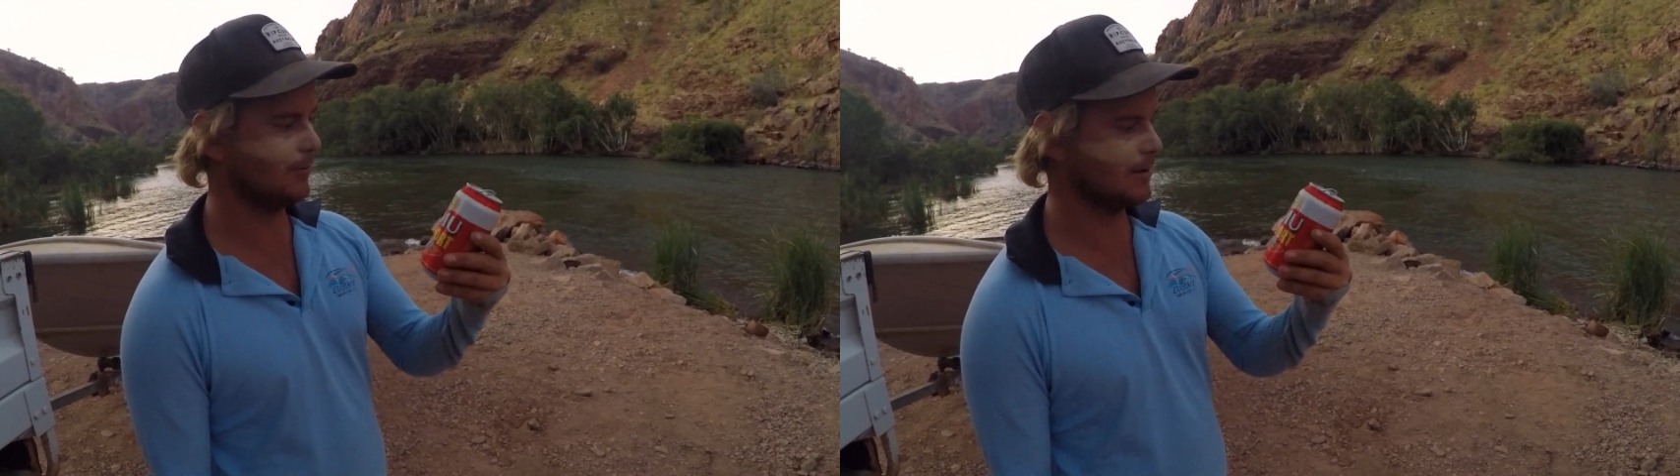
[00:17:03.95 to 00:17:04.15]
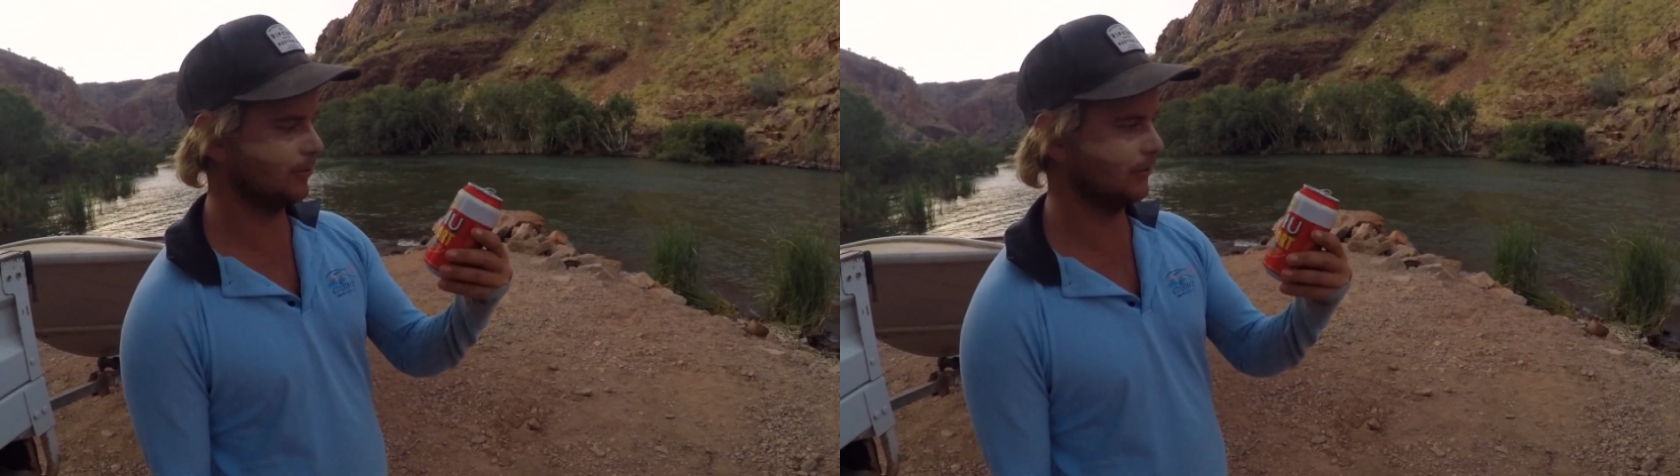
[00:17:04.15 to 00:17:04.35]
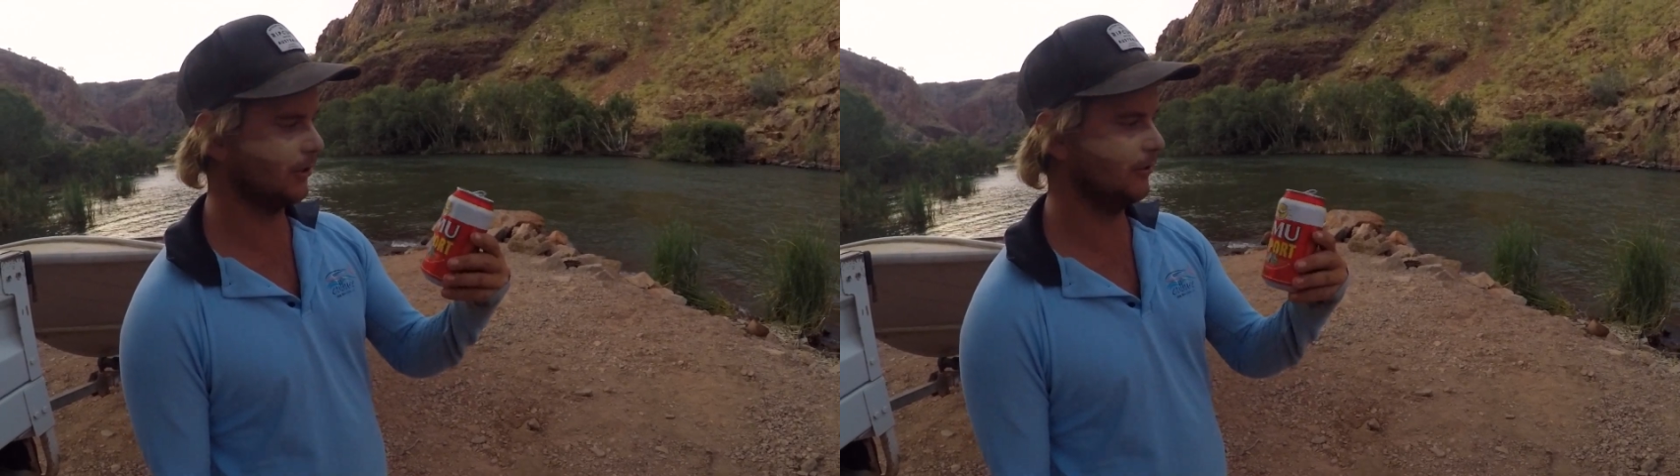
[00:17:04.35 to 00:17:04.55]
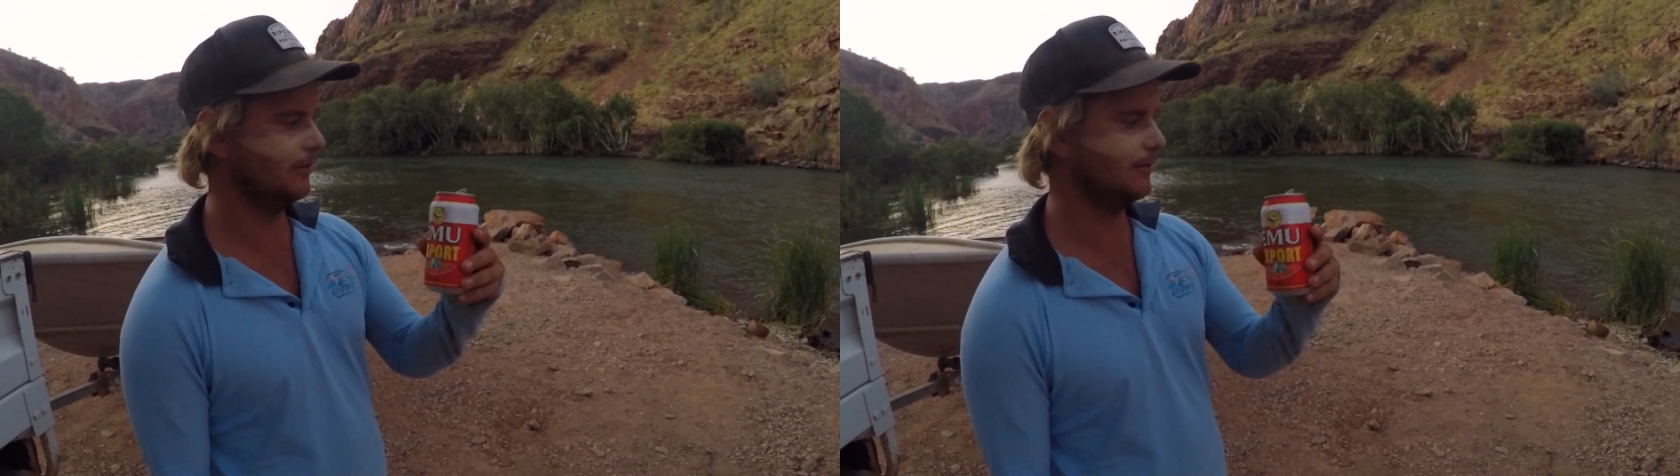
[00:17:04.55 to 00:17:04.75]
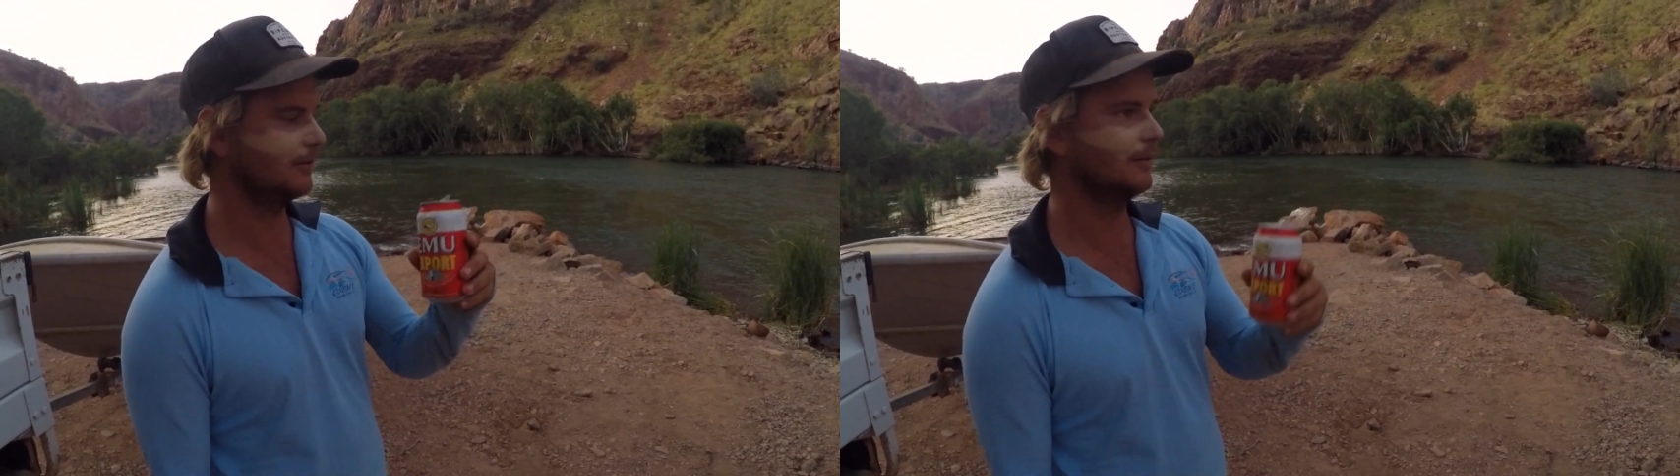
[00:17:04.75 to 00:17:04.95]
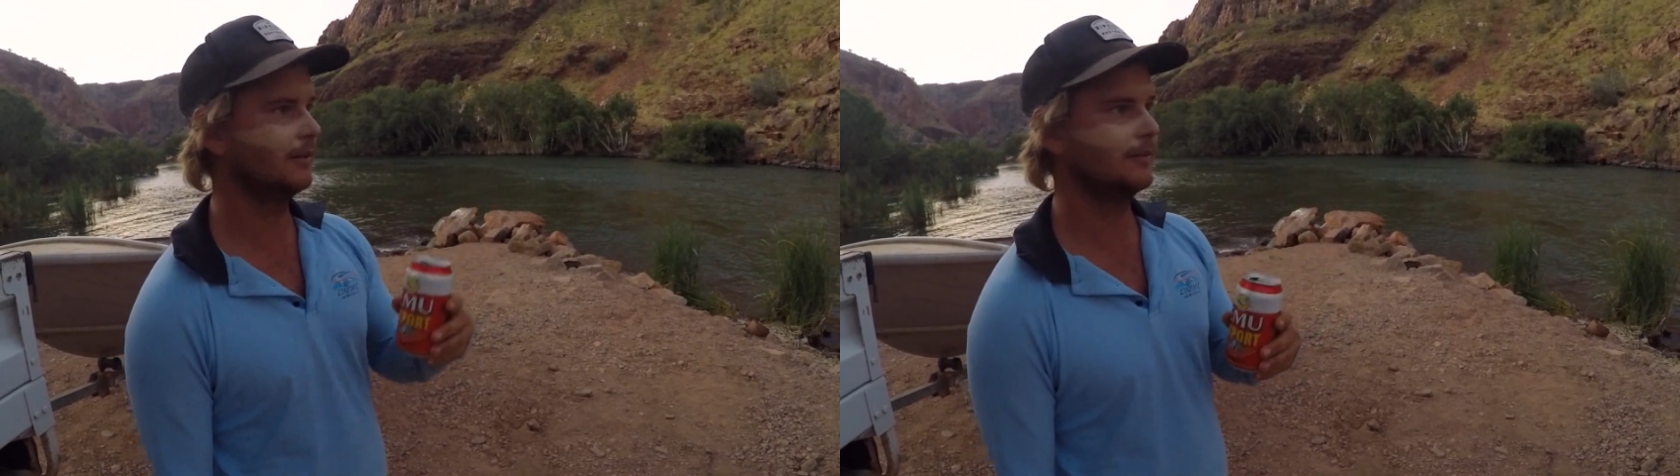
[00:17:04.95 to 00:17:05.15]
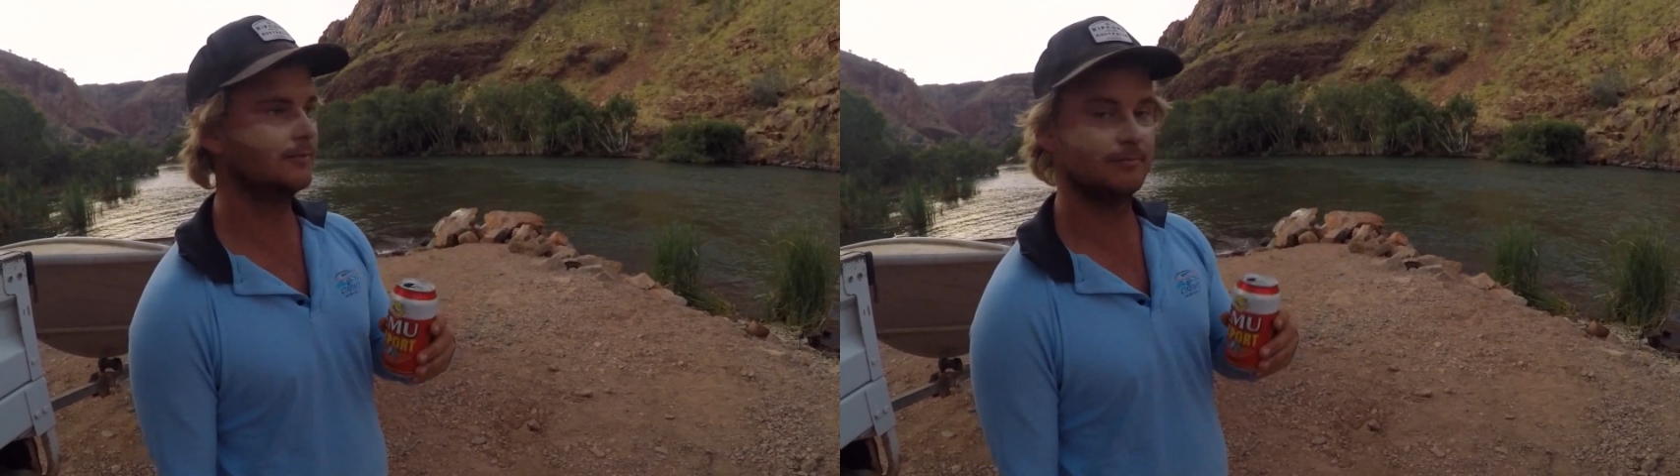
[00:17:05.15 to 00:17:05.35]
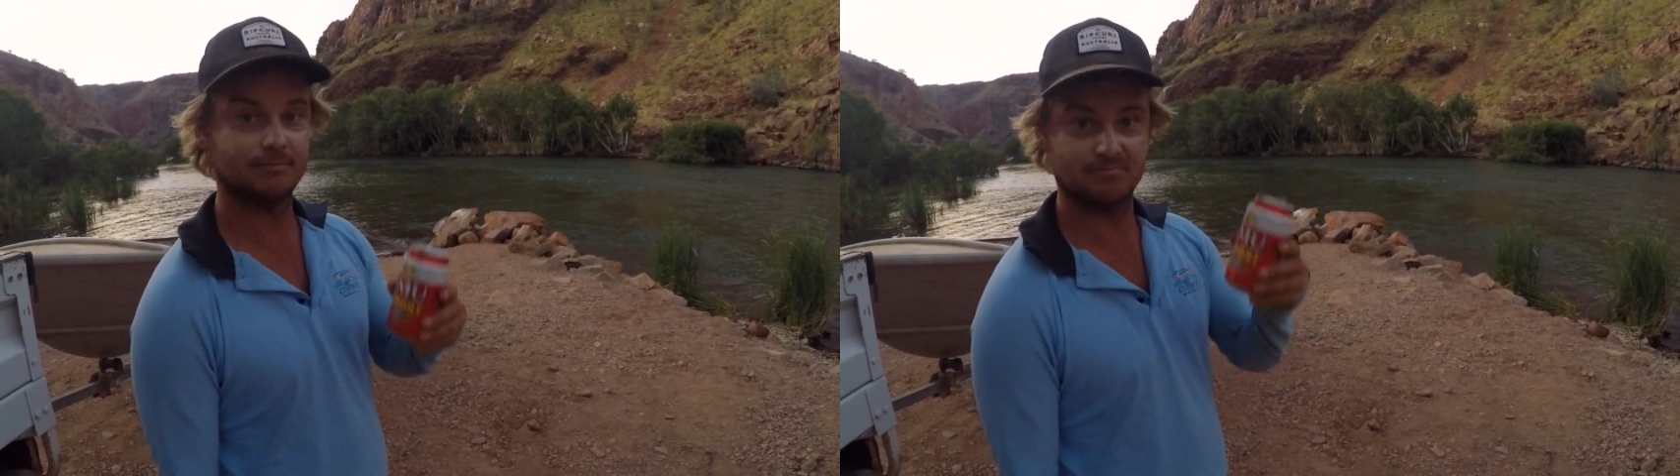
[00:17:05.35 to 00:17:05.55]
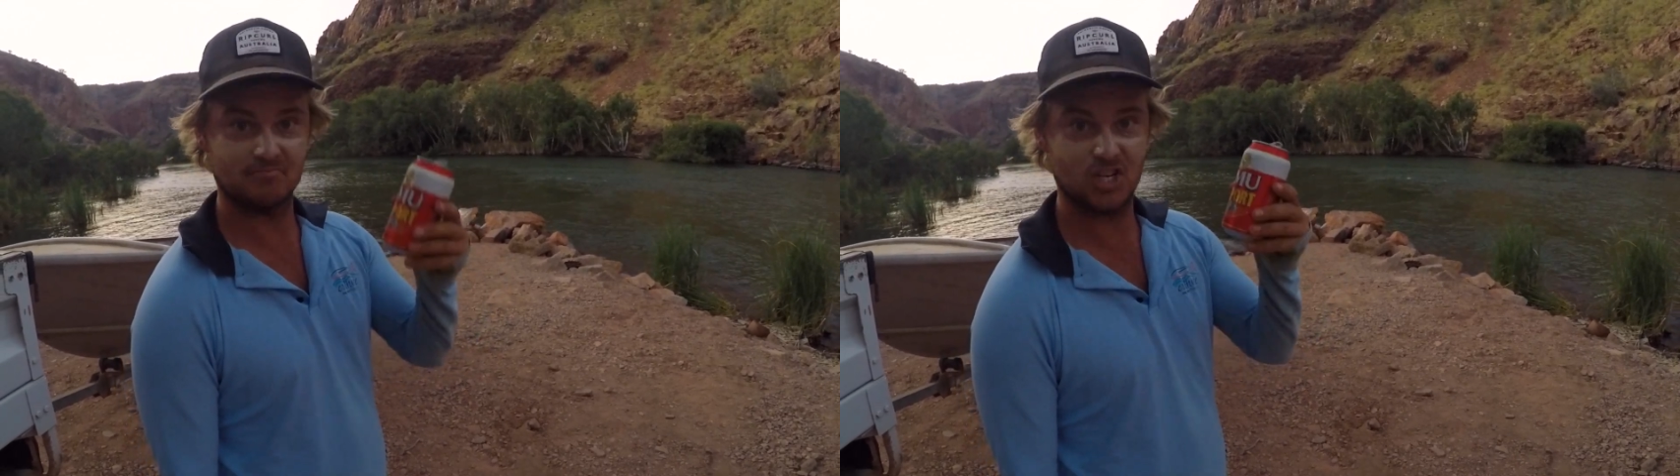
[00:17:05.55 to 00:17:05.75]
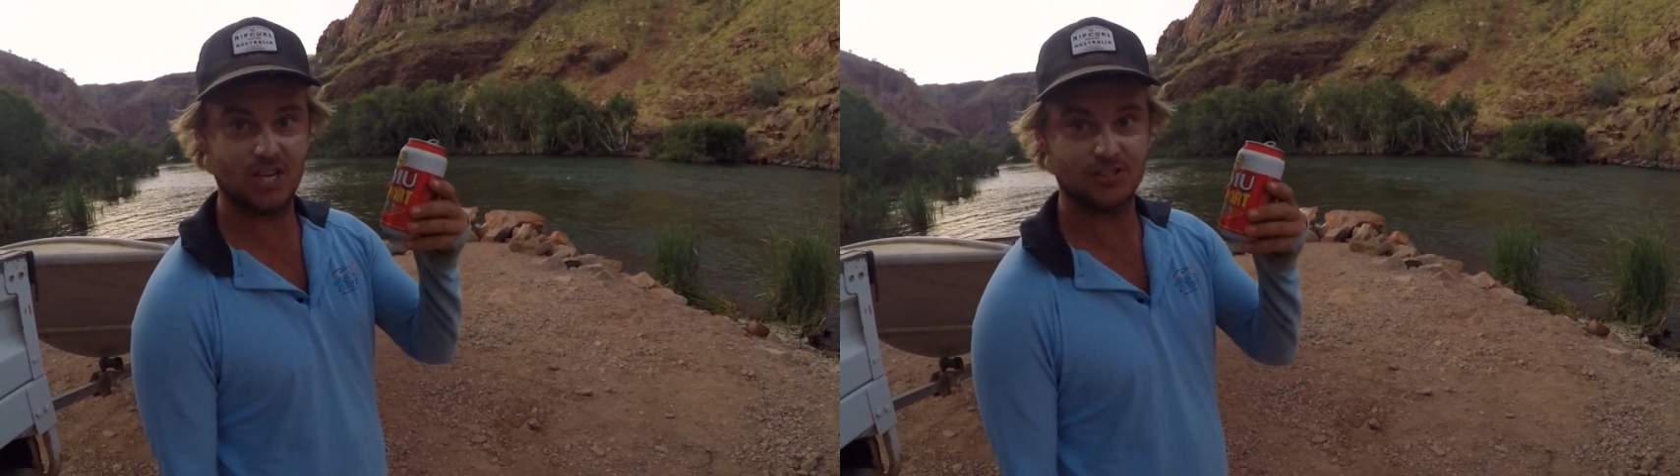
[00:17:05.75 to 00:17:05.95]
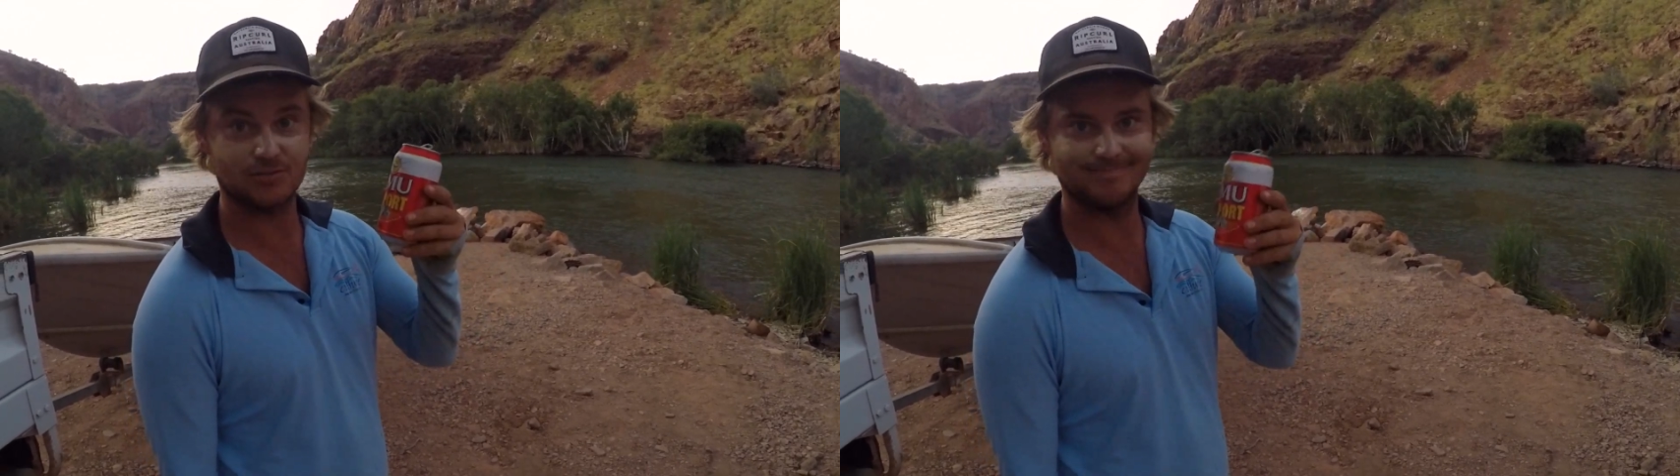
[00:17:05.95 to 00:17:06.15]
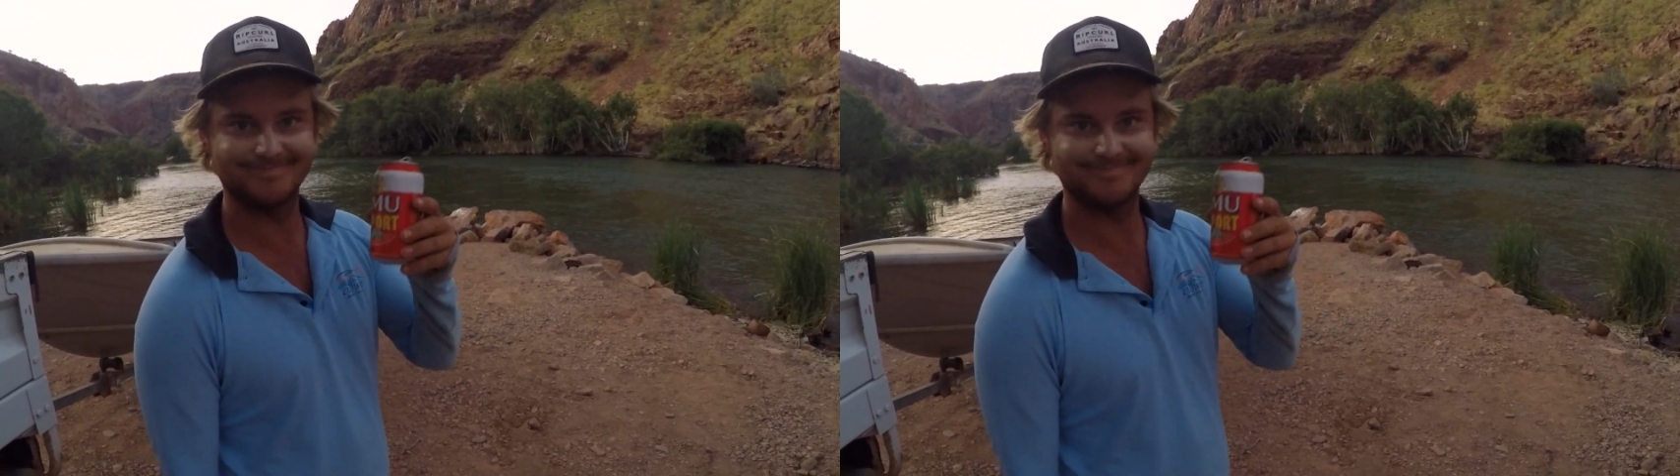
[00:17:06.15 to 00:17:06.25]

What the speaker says: people do. Cheers.